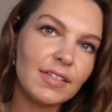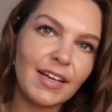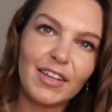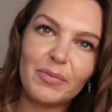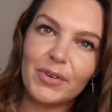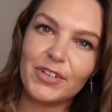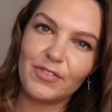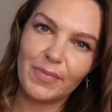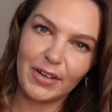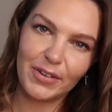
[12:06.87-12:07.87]
down the bridge
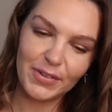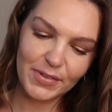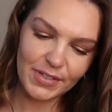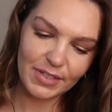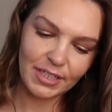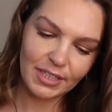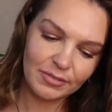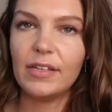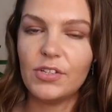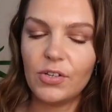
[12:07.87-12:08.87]
of my nose.
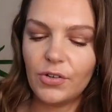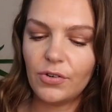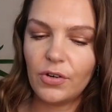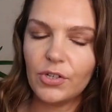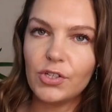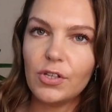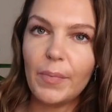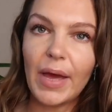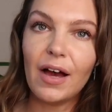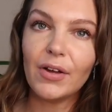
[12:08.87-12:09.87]
So onto the
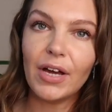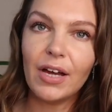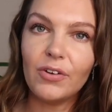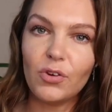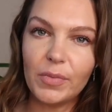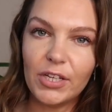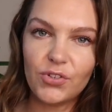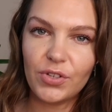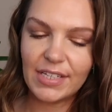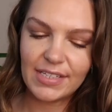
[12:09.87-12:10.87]
powder. Normally
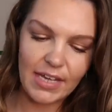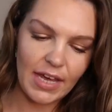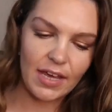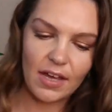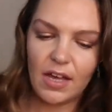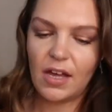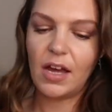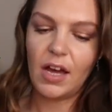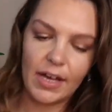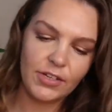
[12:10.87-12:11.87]
during the day
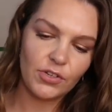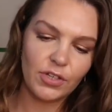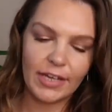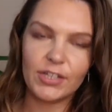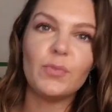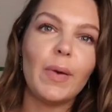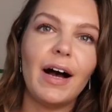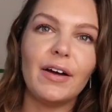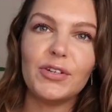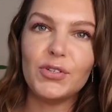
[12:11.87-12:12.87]
I don't like to
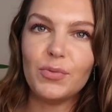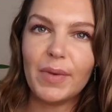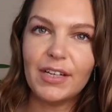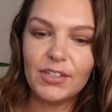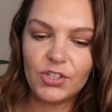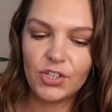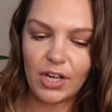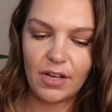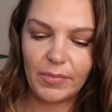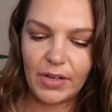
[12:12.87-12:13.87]
powder too much
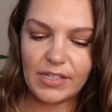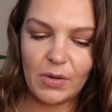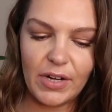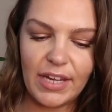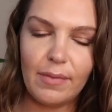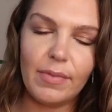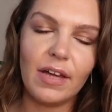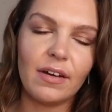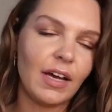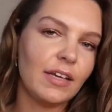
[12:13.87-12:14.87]
because I want to keep
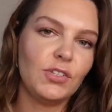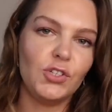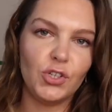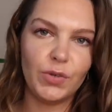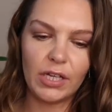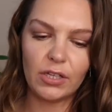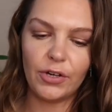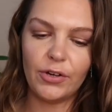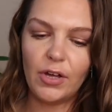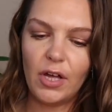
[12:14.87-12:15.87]
that nice dewy
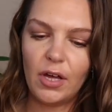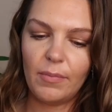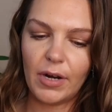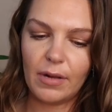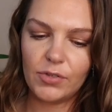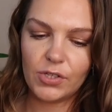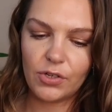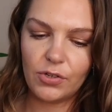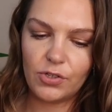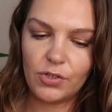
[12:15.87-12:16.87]
glow, but I'm just
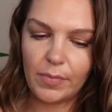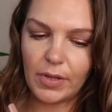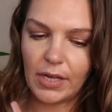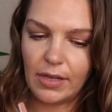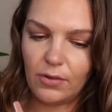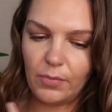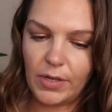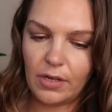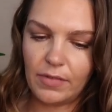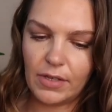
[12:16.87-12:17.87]
going to apply a little
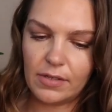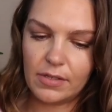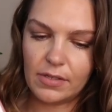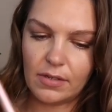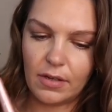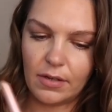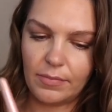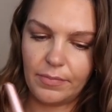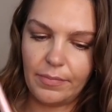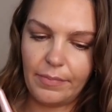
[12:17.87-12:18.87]
bit of this
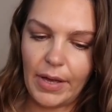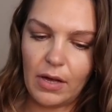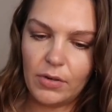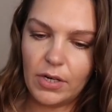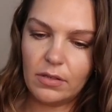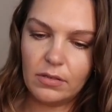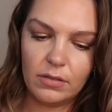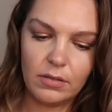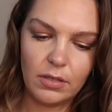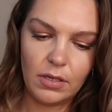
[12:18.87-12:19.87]
powder
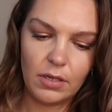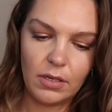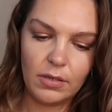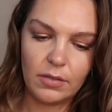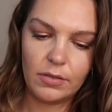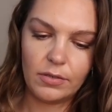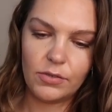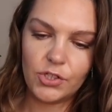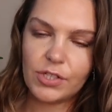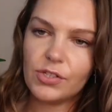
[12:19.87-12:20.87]

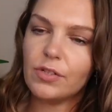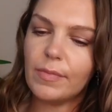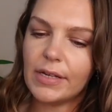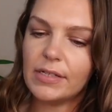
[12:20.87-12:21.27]
just to my